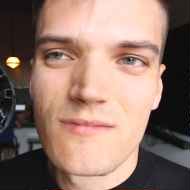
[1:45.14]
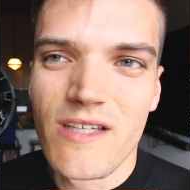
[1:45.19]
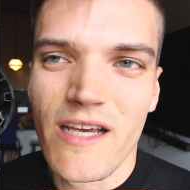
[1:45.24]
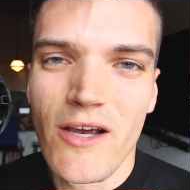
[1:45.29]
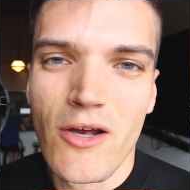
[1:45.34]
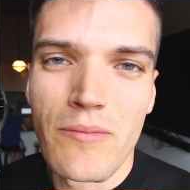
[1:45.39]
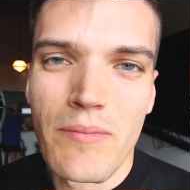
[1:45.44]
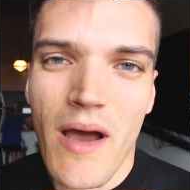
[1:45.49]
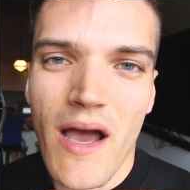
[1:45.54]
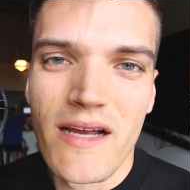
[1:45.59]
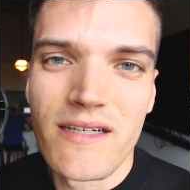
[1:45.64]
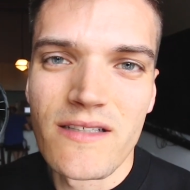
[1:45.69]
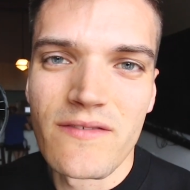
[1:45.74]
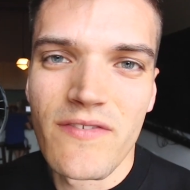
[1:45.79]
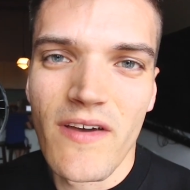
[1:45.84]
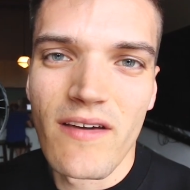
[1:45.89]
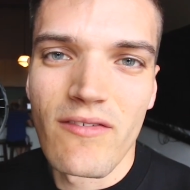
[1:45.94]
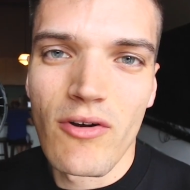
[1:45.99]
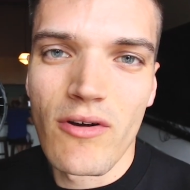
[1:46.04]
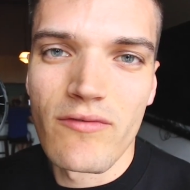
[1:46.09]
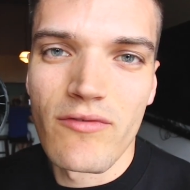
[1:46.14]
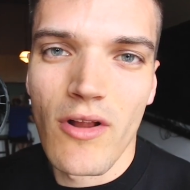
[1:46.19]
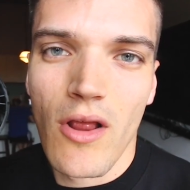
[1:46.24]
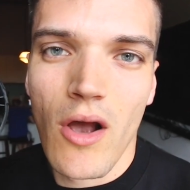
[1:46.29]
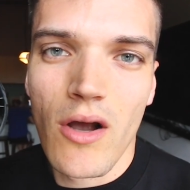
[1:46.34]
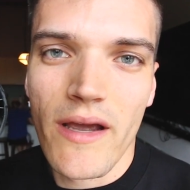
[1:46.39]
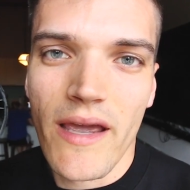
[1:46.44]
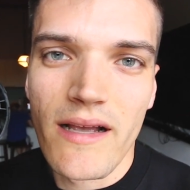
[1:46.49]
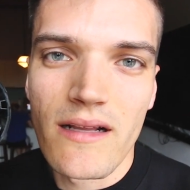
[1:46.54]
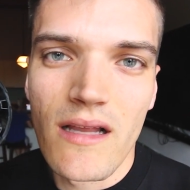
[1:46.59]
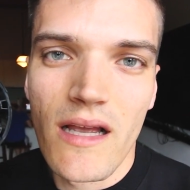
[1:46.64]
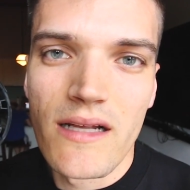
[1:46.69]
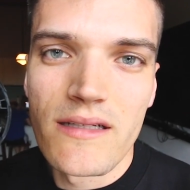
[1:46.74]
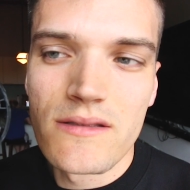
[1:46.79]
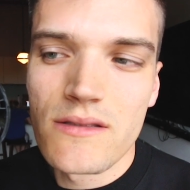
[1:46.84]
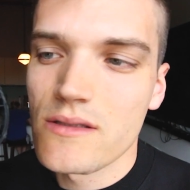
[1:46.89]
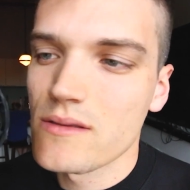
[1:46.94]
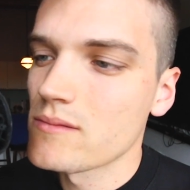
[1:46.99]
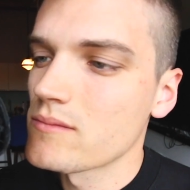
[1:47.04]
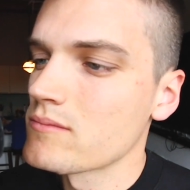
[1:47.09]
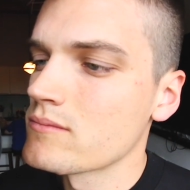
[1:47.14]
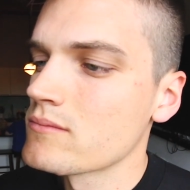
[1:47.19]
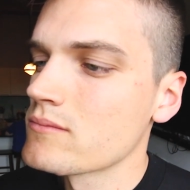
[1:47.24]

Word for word: Say goodbye to favorite vlogging lens.